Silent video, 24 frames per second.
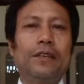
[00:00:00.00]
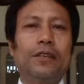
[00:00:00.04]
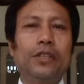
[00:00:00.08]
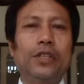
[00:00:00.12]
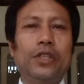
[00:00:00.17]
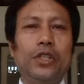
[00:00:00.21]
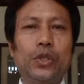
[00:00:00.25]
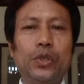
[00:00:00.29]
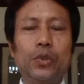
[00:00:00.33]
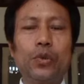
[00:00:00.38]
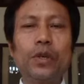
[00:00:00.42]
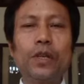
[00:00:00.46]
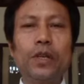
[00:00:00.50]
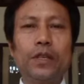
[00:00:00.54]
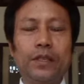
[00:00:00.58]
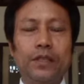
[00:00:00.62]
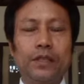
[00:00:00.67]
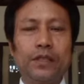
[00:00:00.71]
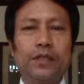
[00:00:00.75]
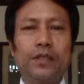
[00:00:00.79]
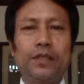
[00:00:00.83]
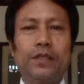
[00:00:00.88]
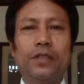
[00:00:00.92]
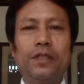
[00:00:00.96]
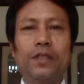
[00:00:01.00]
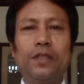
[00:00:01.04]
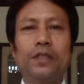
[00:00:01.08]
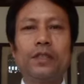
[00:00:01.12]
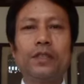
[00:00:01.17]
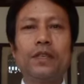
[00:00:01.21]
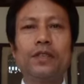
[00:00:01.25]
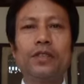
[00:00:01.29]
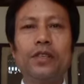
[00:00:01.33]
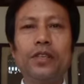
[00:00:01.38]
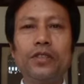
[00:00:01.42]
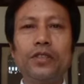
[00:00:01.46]
students,
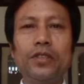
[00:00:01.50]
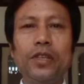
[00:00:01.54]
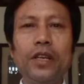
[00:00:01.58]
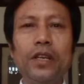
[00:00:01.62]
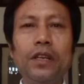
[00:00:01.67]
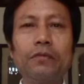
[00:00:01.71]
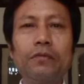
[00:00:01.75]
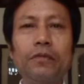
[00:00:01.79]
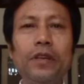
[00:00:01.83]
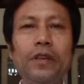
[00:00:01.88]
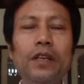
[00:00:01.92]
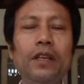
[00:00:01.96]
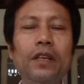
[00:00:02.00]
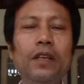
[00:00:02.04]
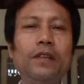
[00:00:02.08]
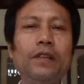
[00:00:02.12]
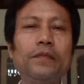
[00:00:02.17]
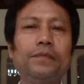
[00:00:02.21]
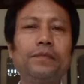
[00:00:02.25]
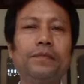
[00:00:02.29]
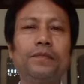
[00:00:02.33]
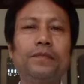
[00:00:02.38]
the teacher will